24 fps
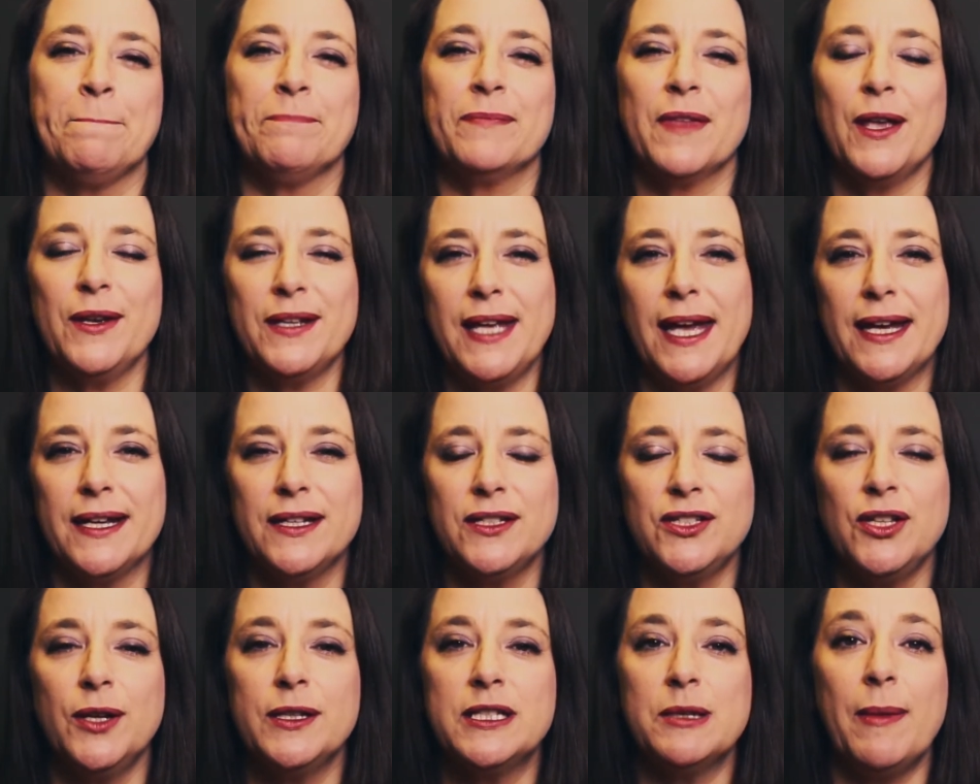Okay,
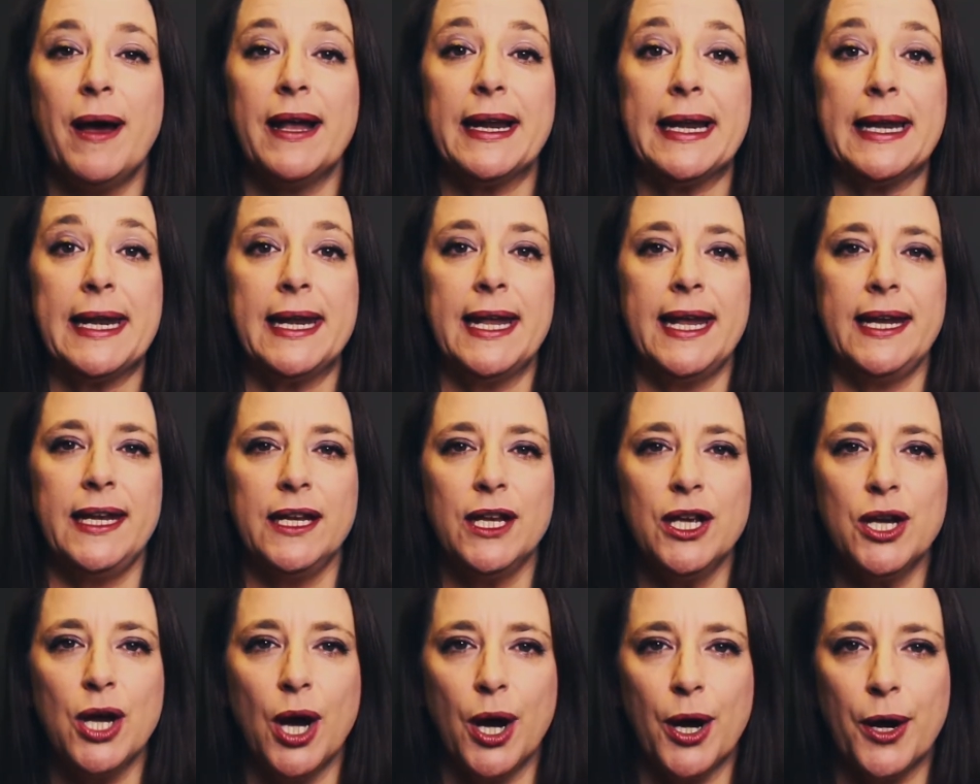so it's about
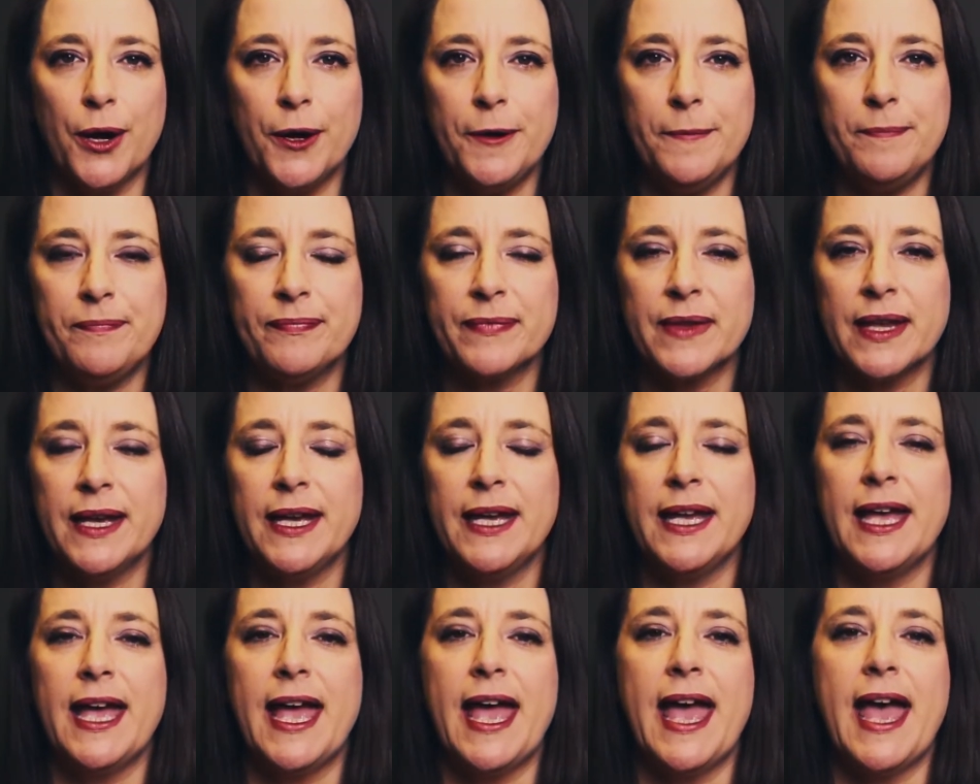letting go,
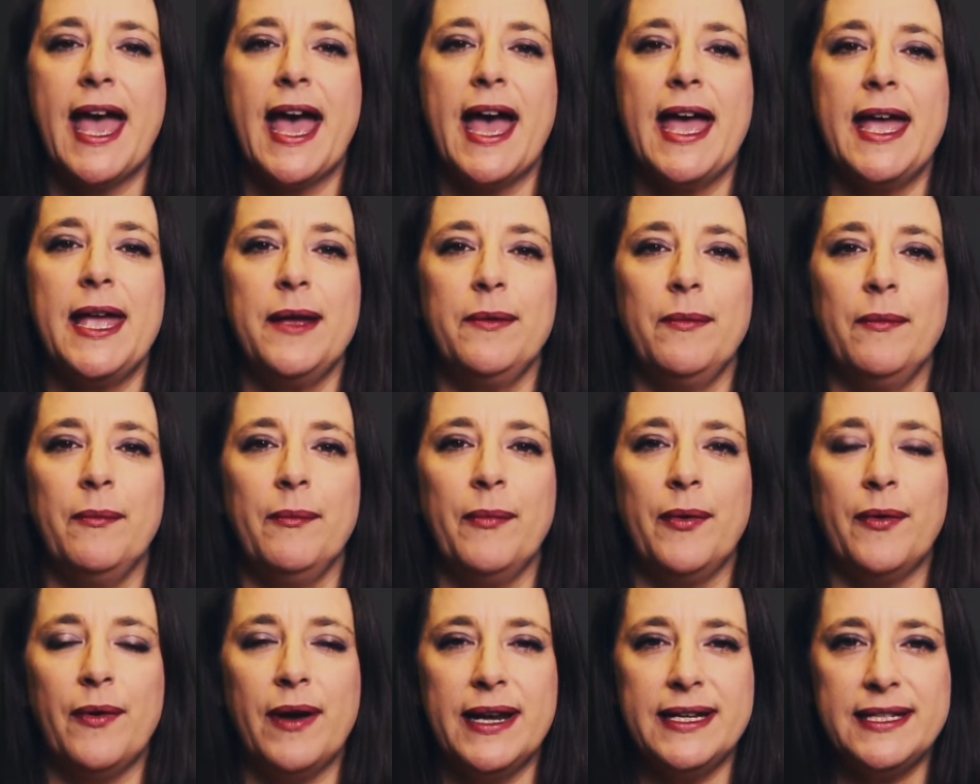
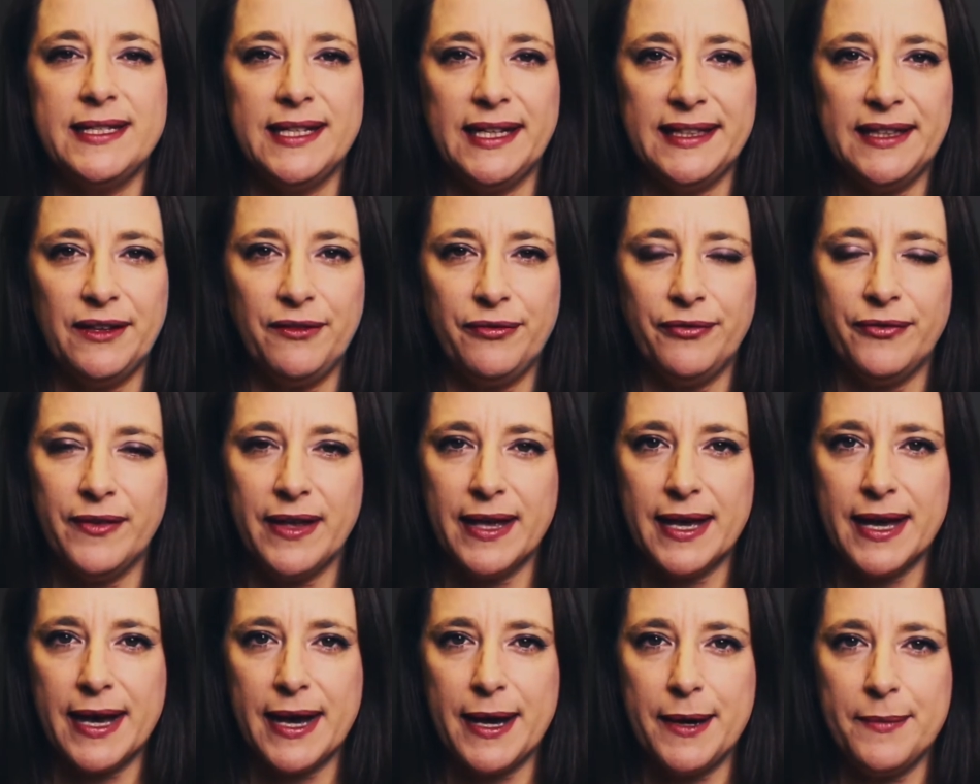embracing the
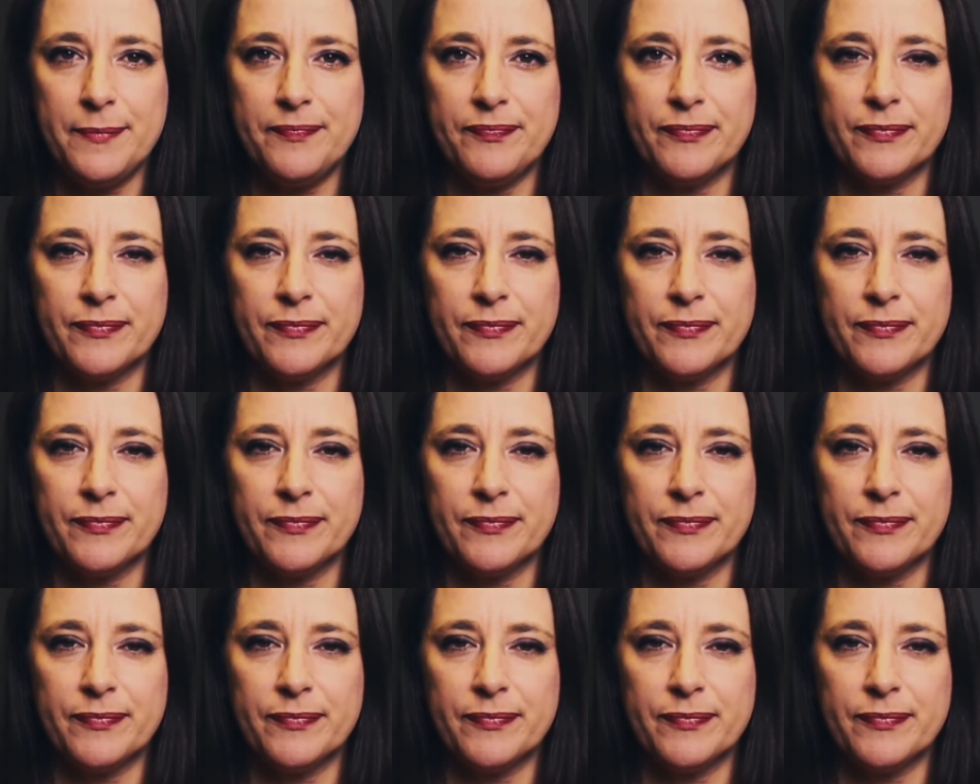fear,